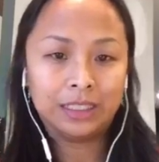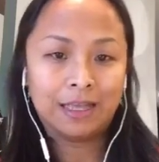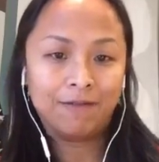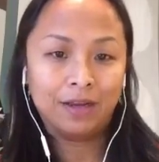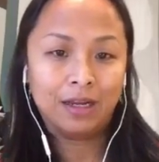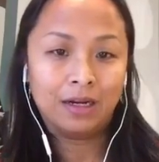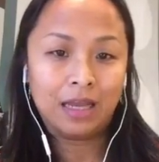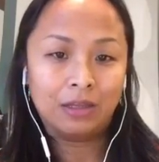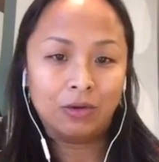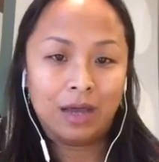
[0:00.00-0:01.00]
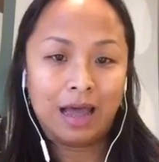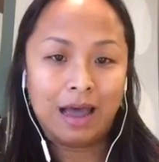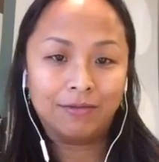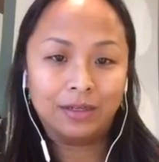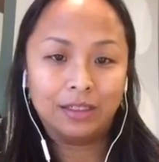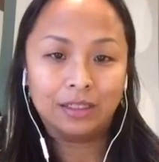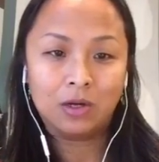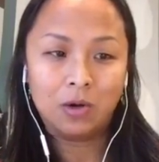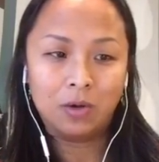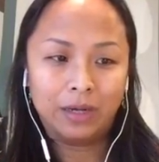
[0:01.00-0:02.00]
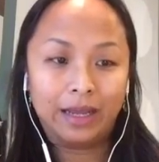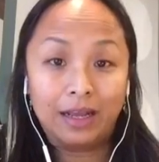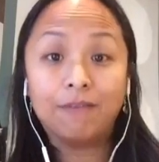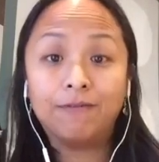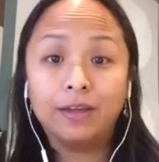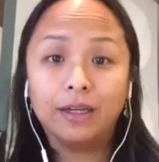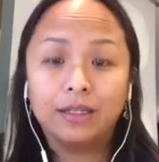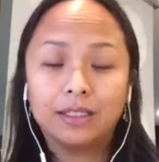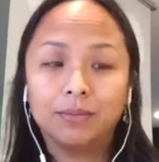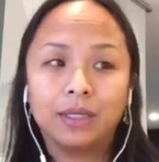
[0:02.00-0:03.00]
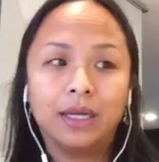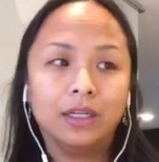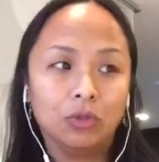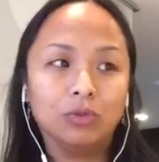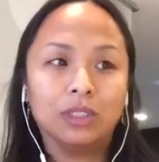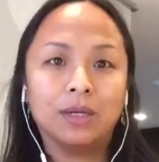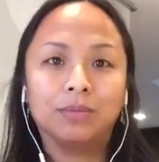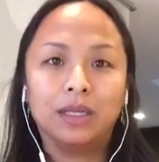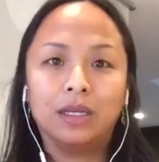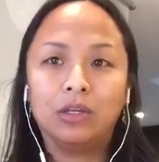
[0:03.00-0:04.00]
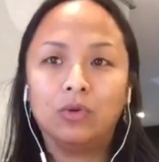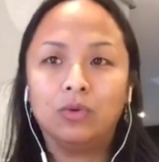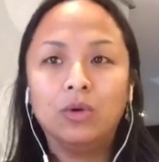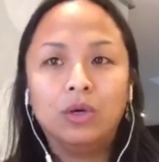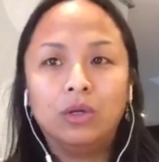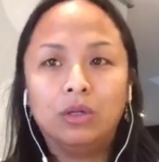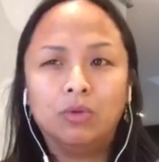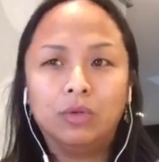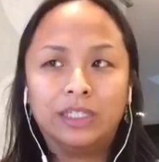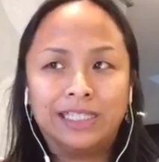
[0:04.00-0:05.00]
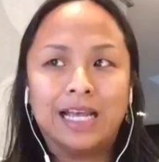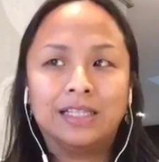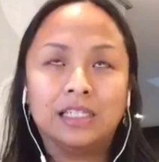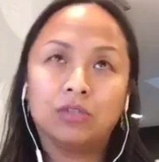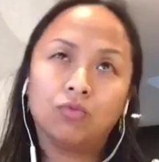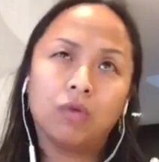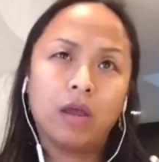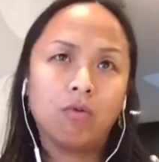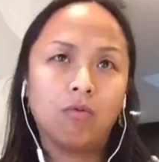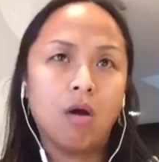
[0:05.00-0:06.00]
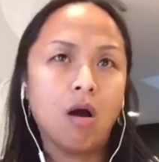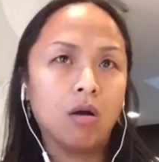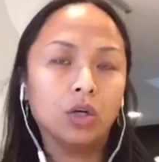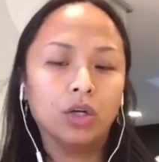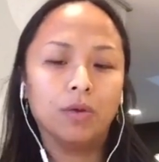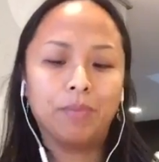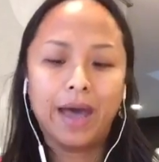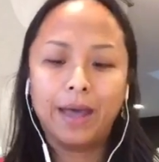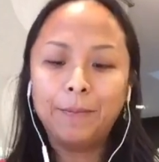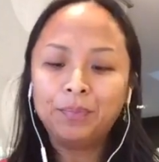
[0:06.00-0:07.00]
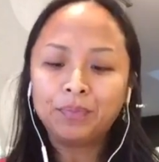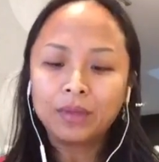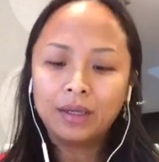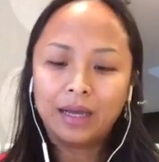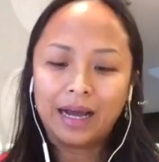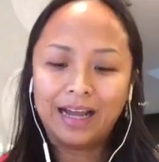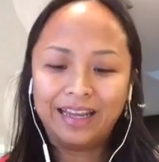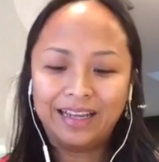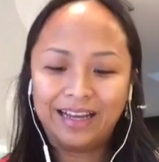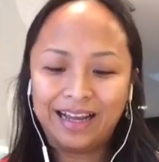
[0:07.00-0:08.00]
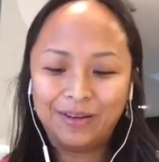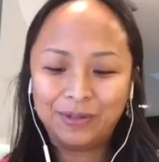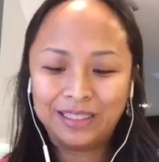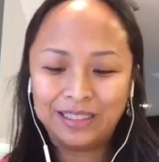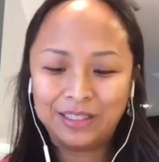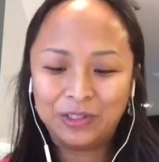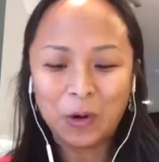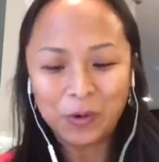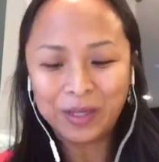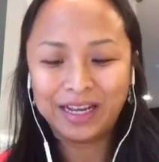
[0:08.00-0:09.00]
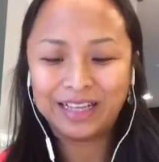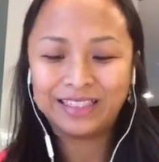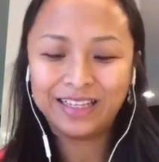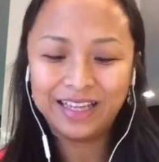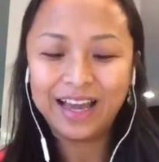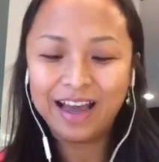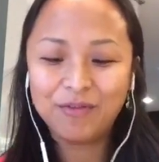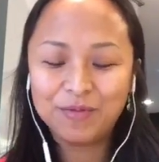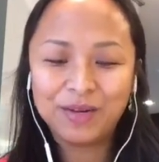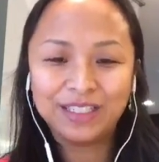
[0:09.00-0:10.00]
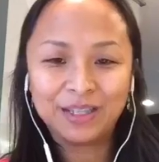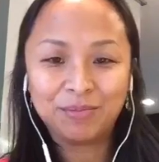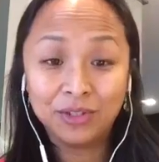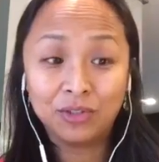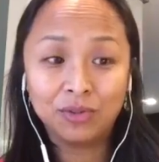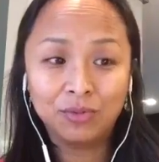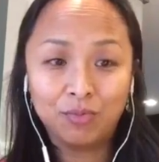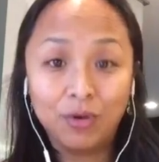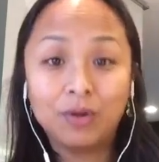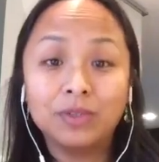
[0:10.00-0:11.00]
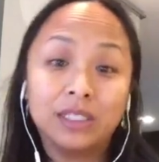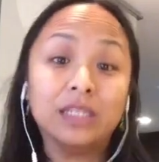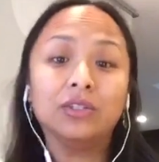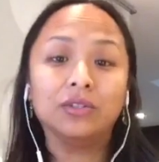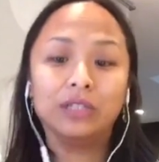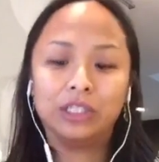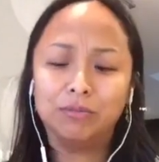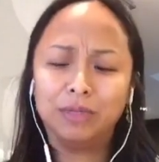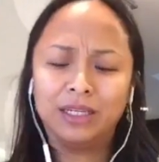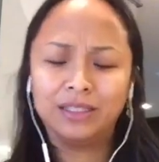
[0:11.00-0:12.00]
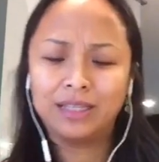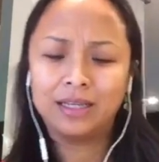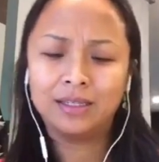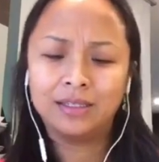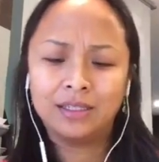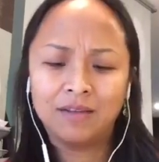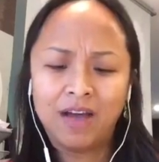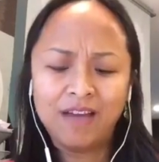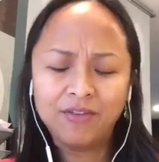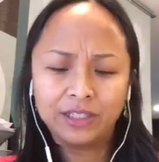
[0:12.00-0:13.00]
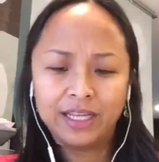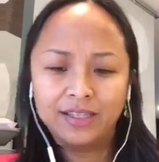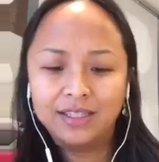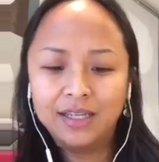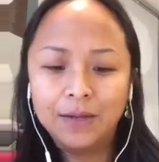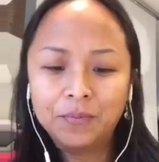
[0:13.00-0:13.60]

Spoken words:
is that feeling that you have. Is called like gut feeling. Sometimes you do something, you will sense it's right or wrong, good or bad. I was joking. I said, yeah, everybody's supposed to be born with intuition because that's a survival sense,